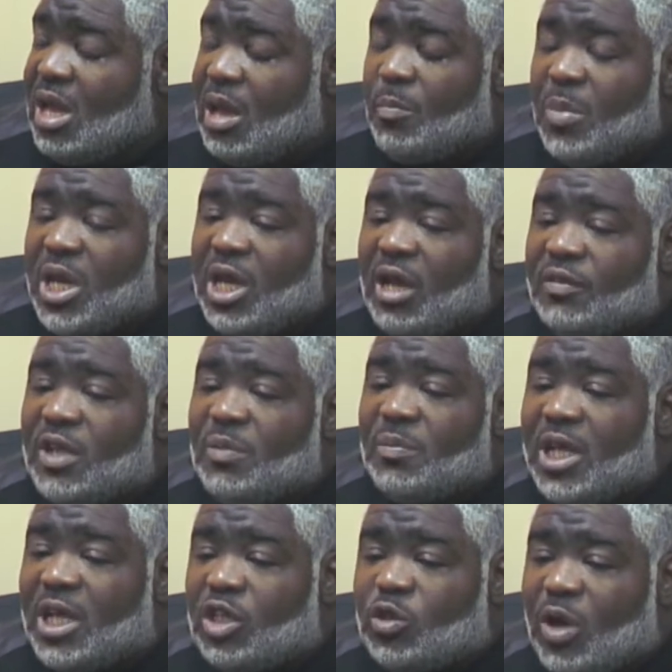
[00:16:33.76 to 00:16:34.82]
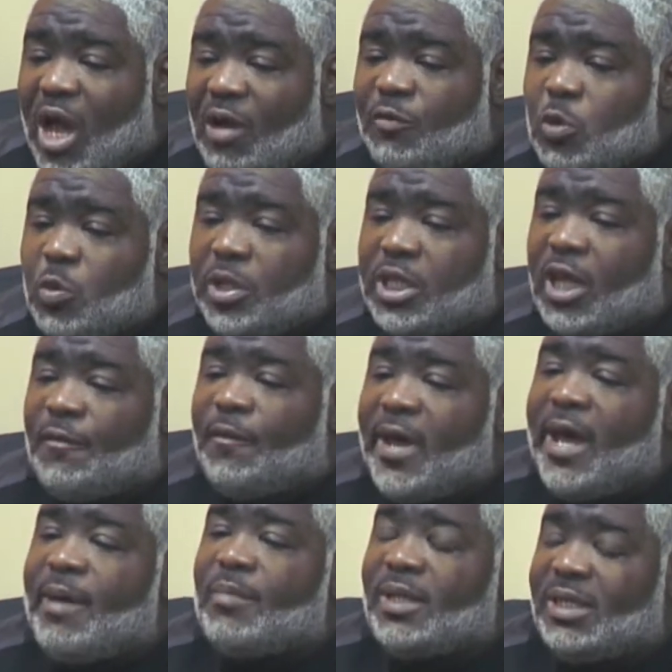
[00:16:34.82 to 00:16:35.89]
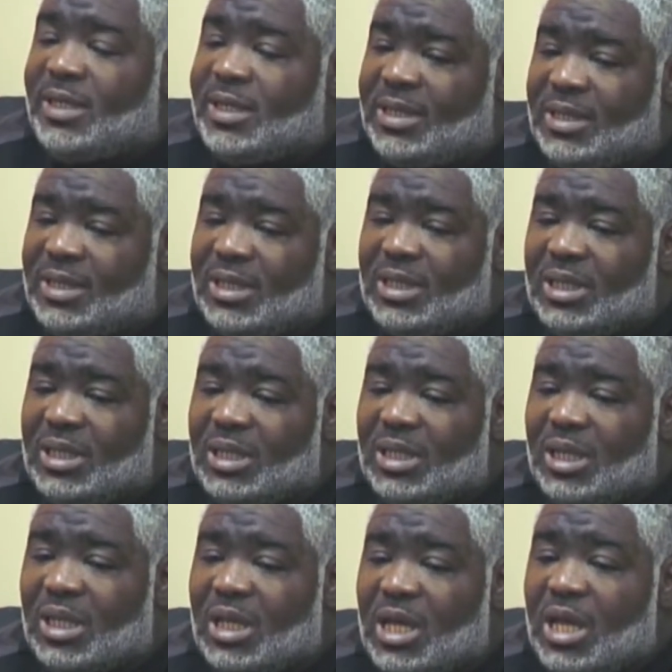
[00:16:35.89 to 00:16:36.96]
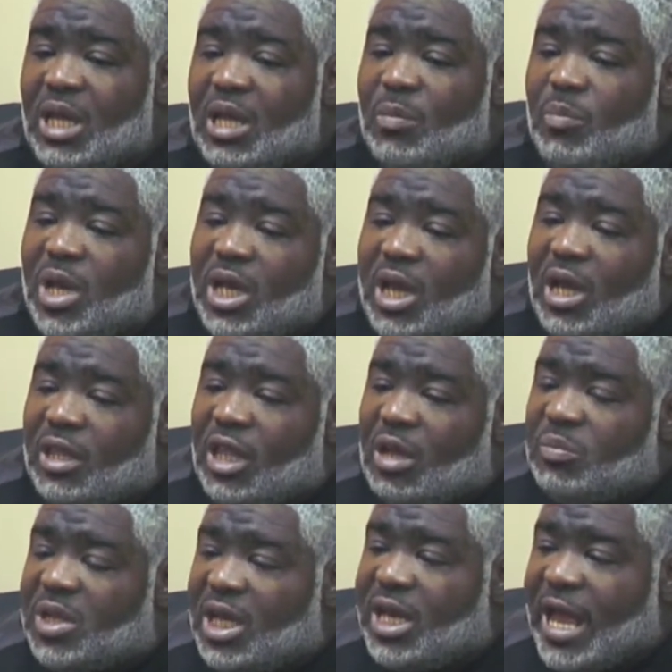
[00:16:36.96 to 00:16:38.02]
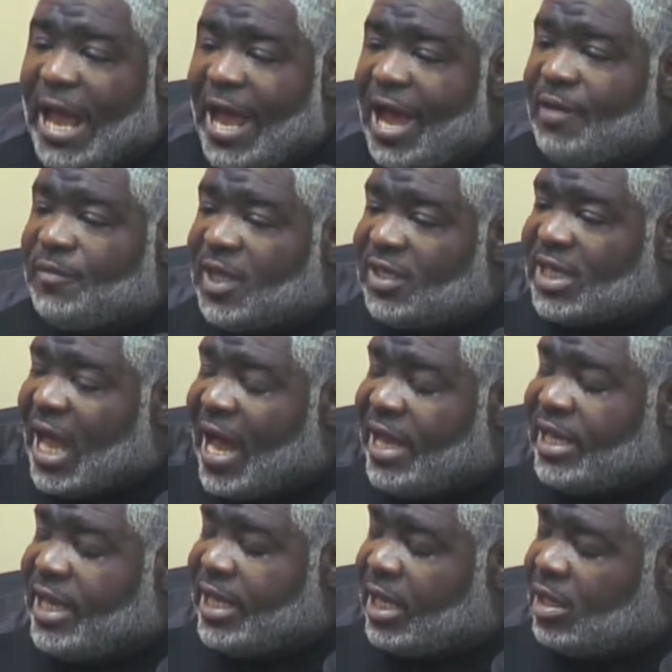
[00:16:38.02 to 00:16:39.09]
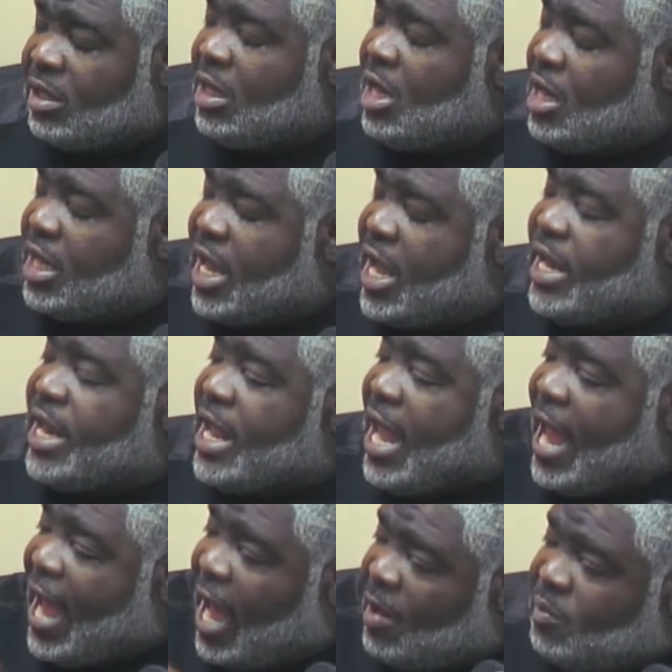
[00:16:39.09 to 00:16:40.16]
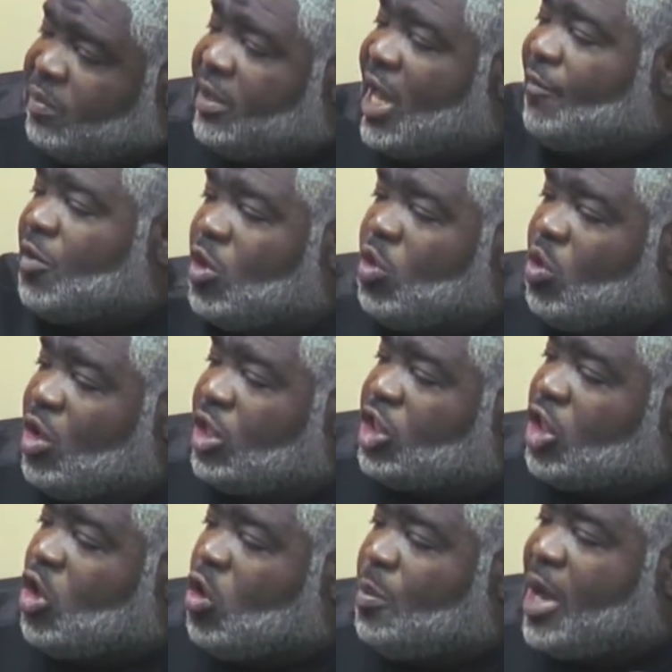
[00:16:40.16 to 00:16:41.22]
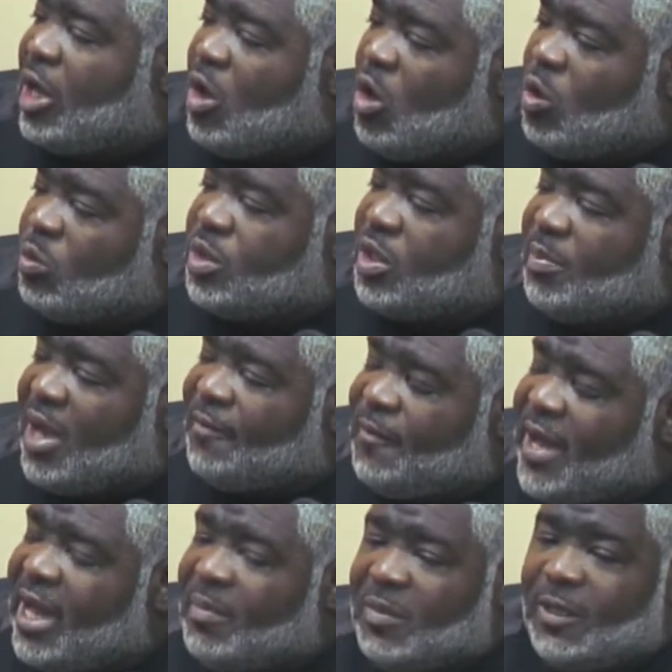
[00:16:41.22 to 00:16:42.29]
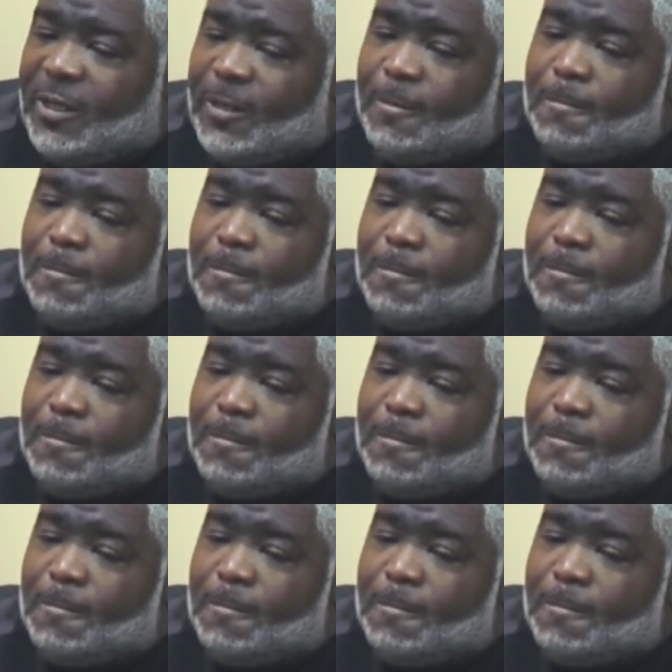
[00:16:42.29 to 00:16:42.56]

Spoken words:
Many of them didn't travel with their families. Many of them didn't have this idea that I'm never going to go back home to my family.